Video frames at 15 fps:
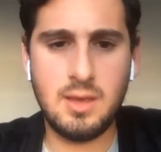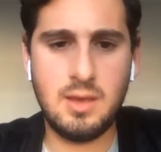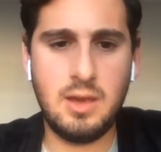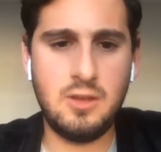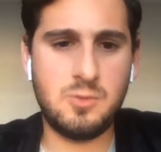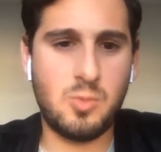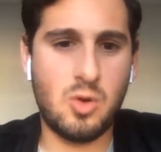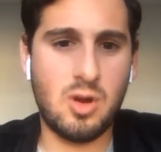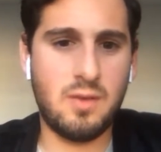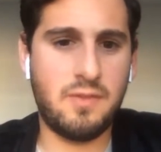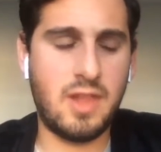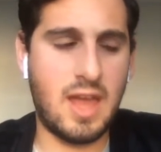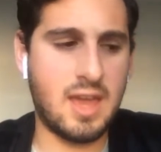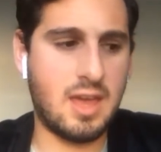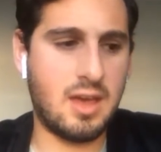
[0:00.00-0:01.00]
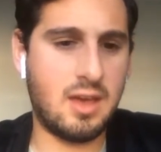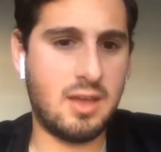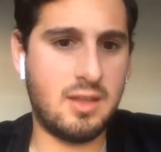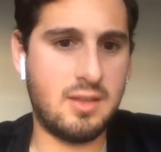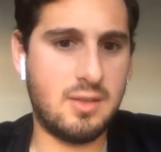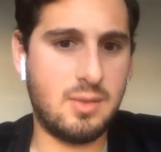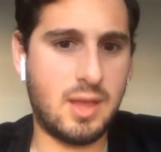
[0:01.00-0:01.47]
He's more of like
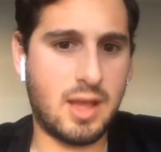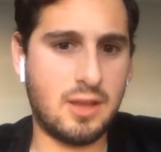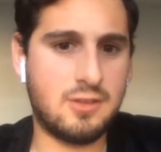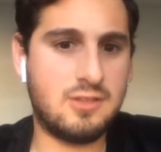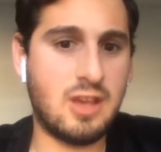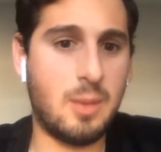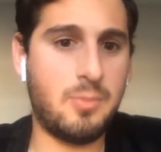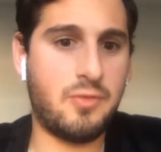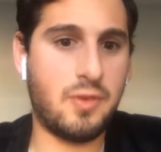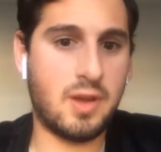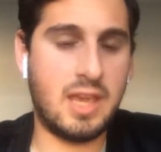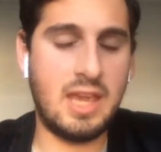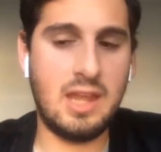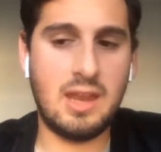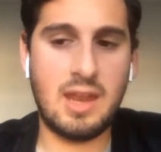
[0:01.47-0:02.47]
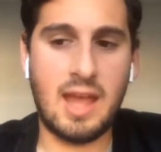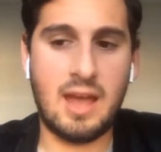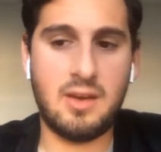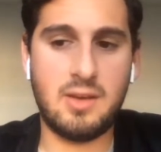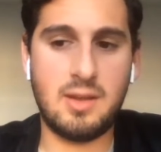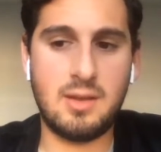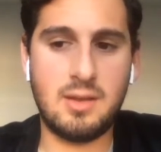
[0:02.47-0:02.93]
a sub for Keenan
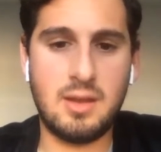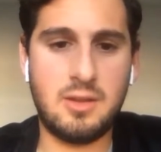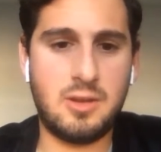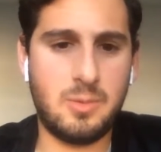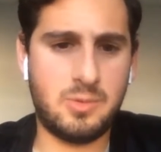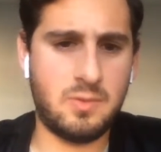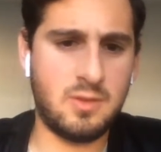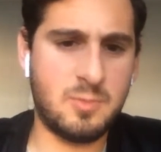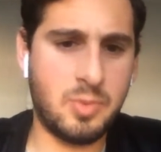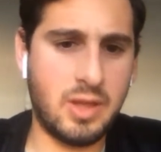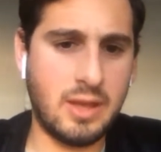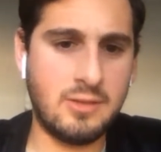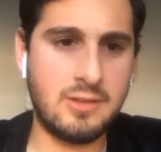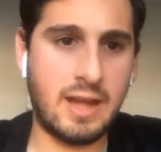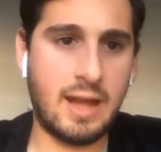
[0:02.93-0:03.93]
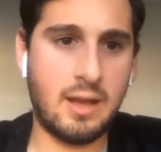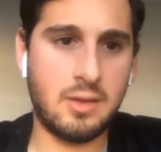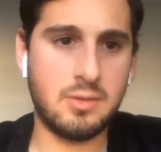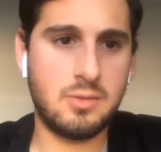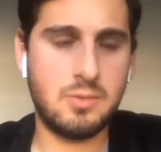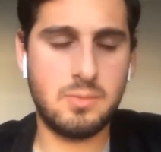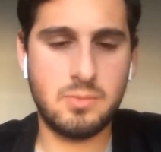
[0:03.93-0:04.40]
Allen in terms of his play
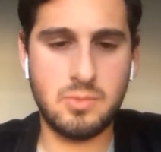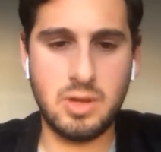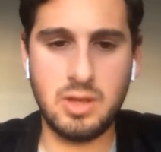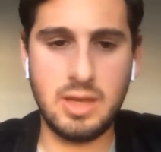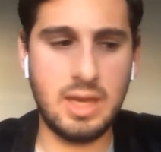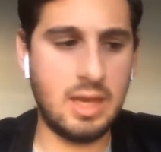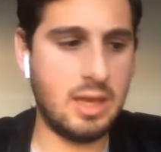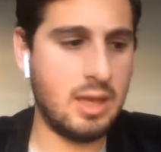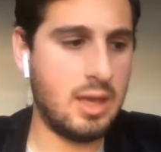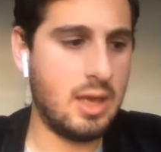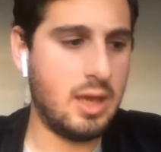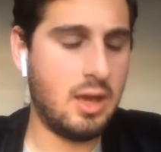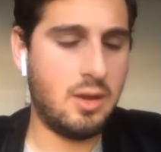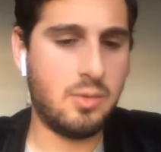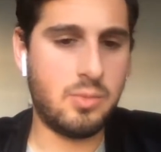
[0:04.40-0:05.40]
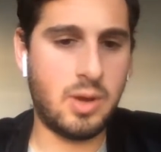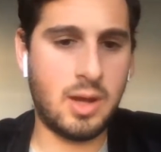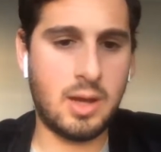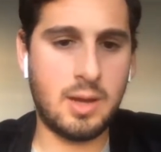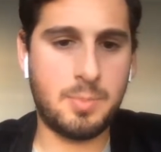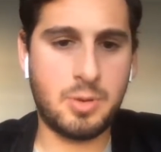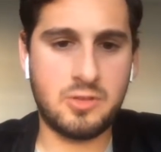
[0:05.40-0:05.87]
style. Really
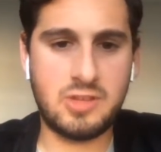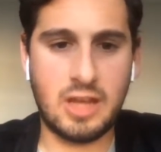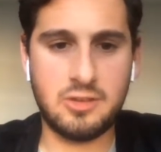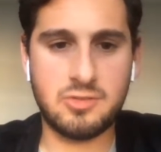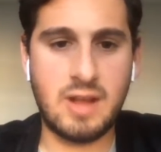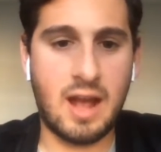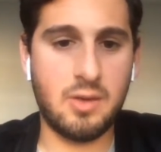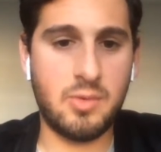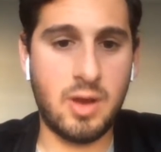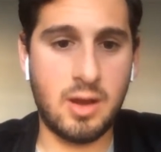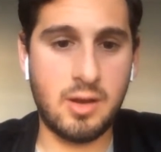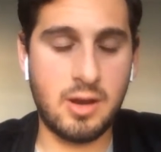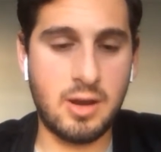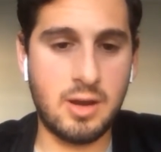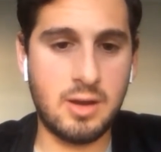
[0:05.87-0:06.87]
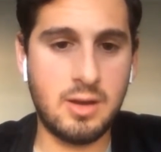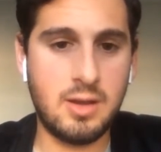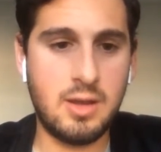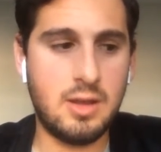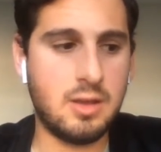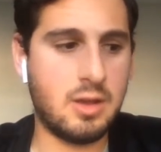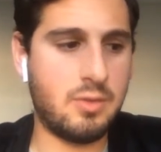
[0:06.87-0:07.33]
precise route runner,
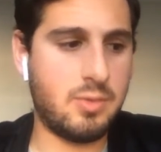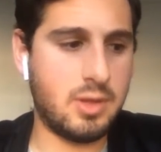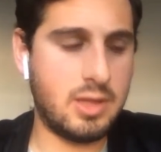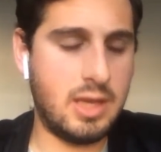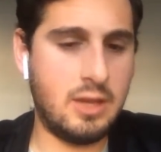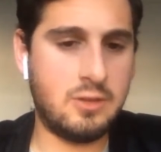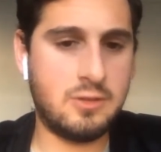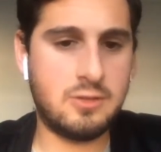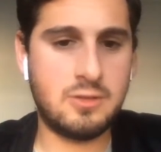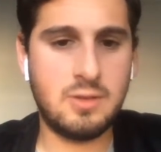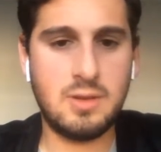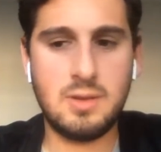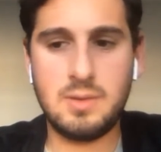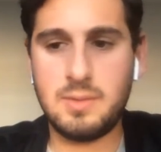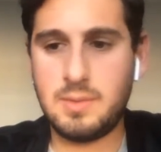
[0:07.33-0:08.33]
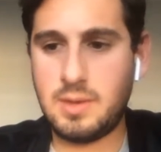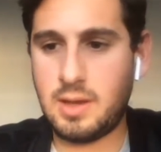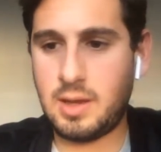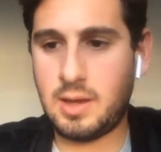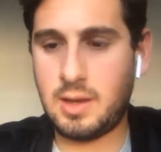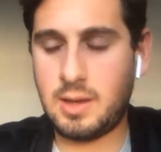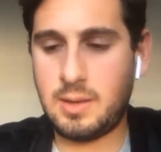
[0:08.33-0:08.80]
good release,
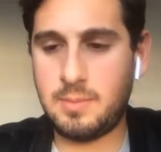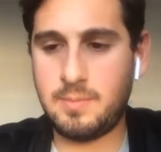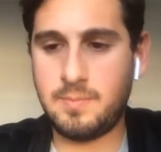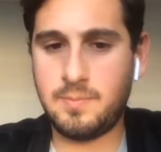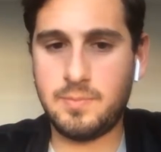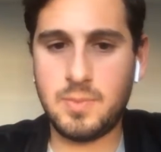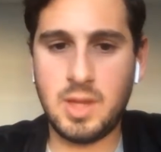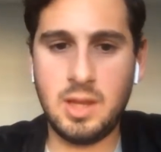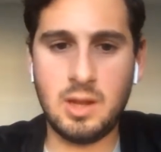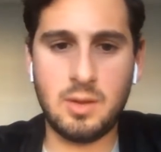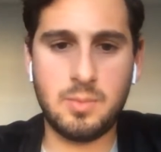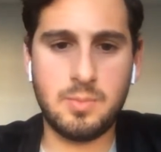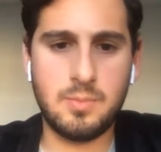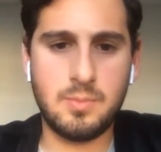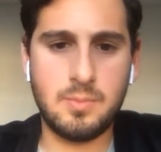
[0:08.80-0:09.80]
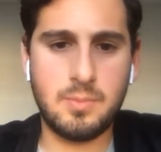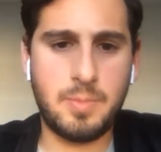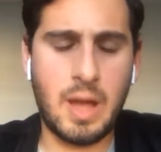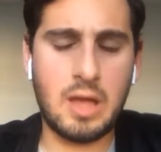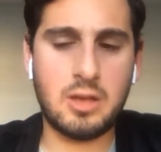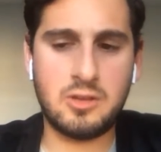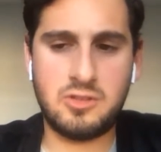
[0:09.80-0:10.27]

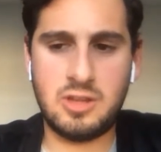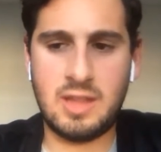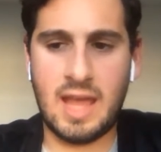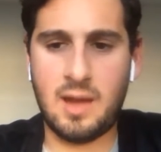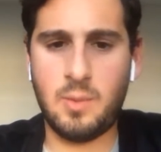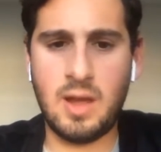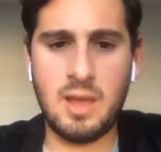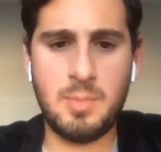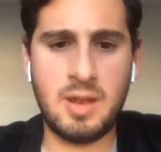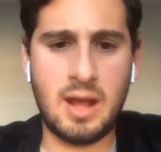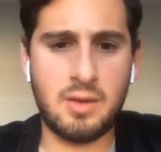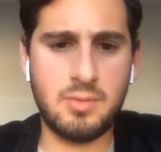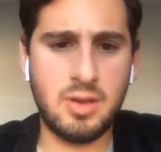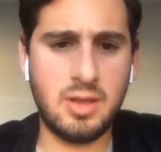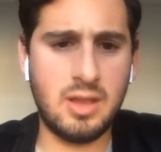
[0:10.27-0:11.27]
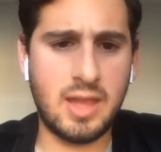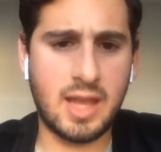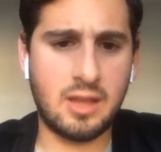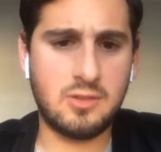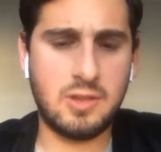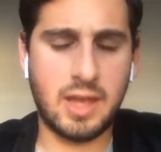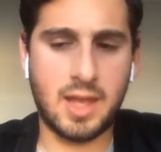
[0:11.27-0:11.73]
polished in that way, but not really like
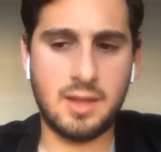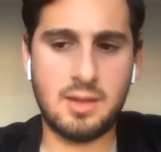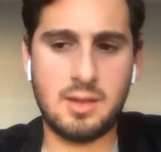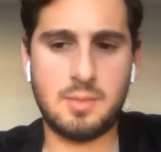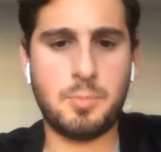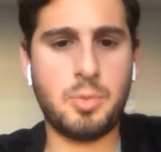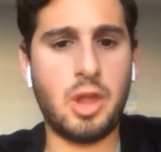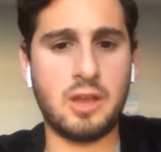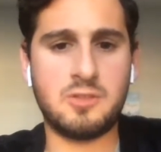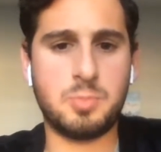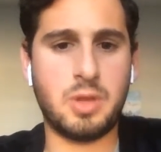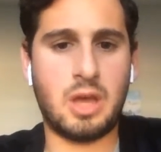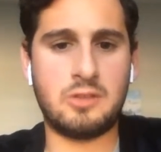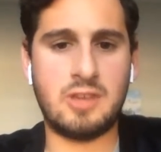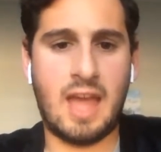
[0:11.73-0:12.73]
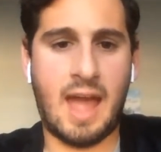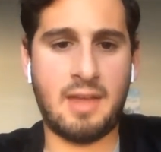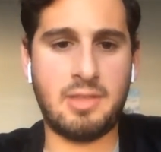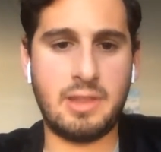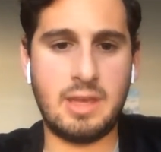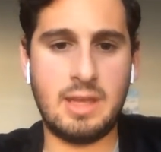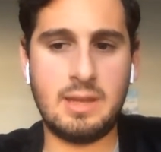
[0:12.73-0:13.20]
a plus
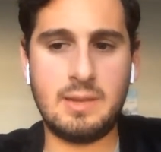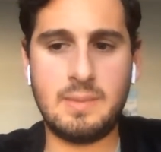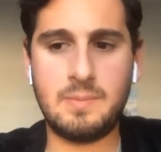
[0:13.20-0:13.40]
athlete.